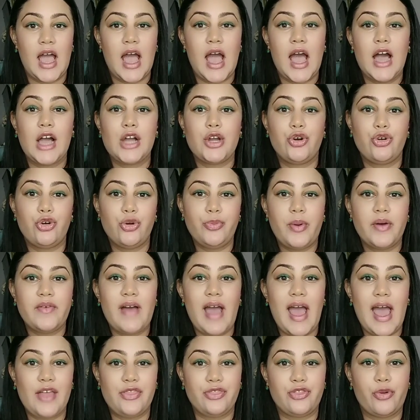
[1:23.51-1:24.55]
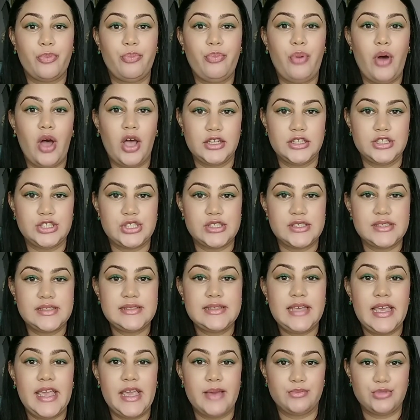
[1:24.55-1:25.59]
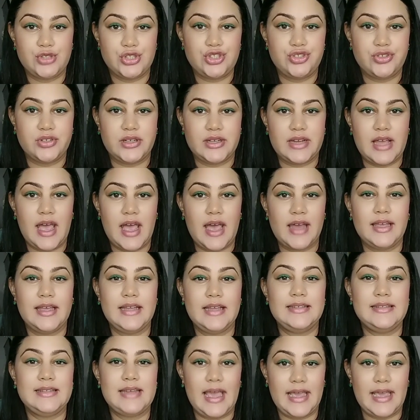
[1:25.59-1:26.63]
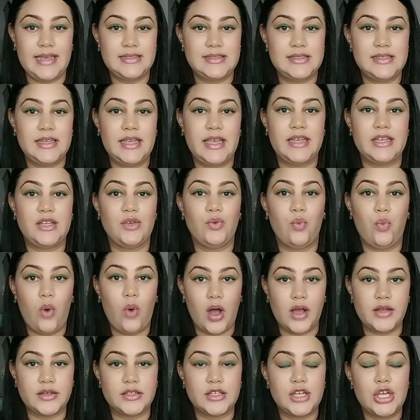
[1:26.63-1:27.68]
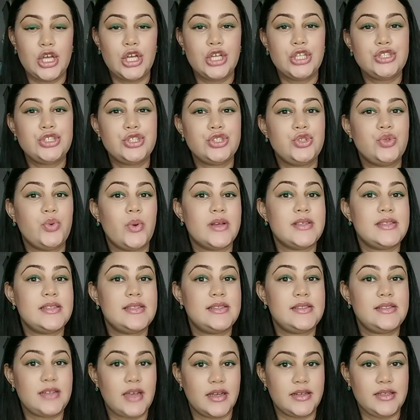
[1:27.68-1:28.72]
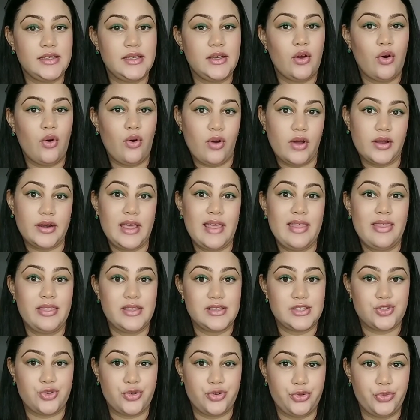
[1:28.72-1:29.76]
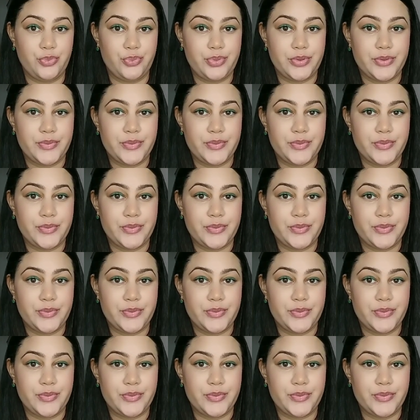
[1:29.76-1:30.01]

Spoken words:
A group of anthropologists came to Trinidad in 1981 to do a study on this group.